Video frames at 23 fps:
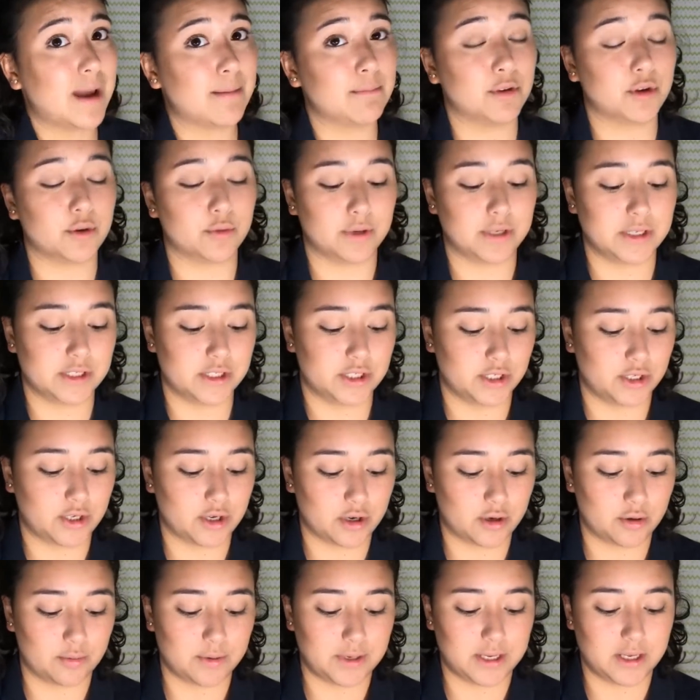I'm going to
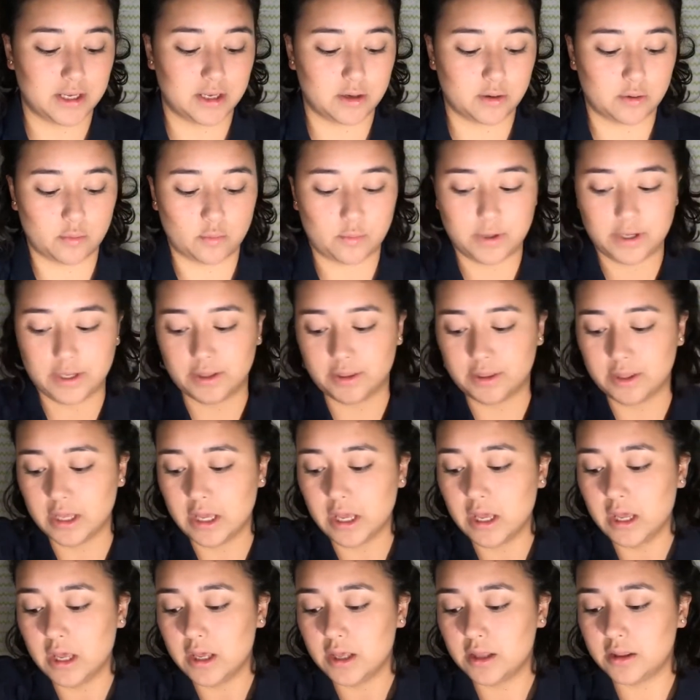go in with
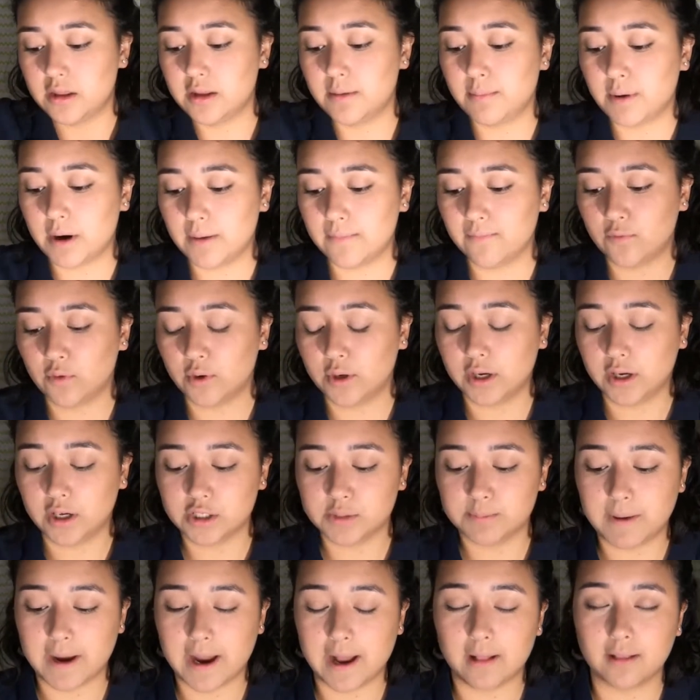the Balm
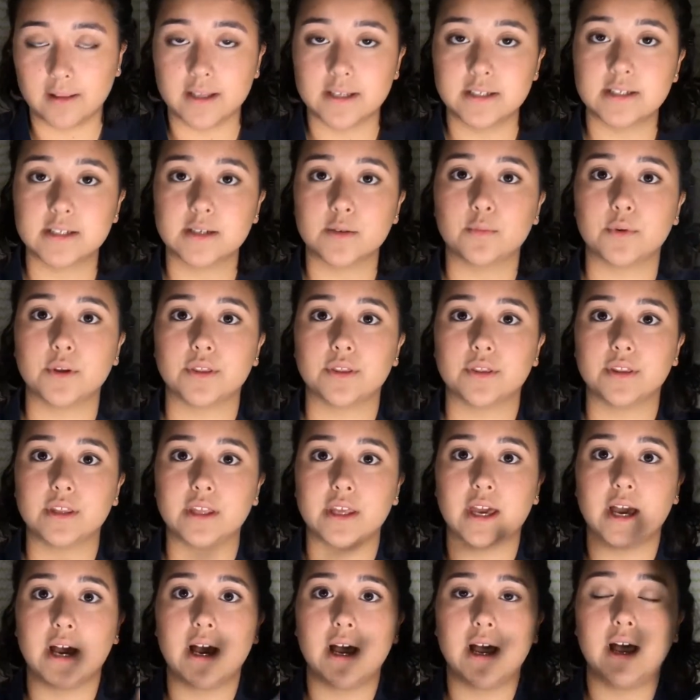Voyage palette with
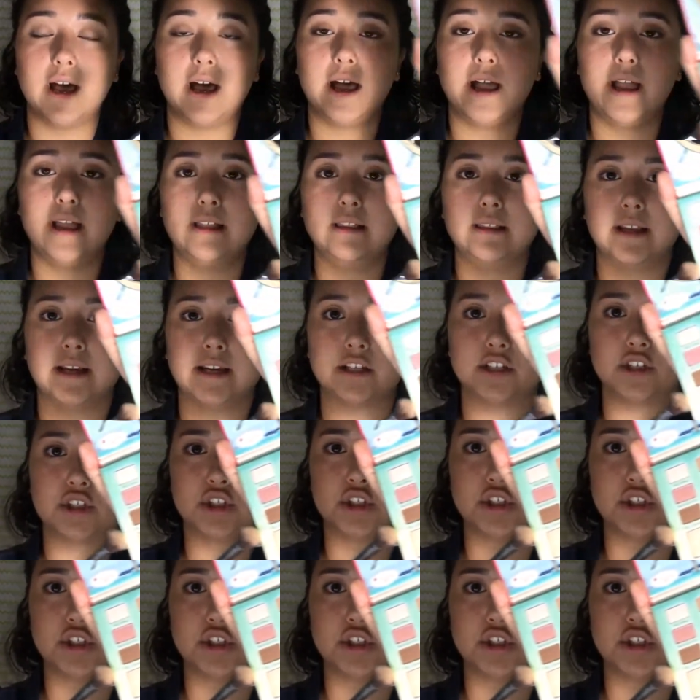the highlight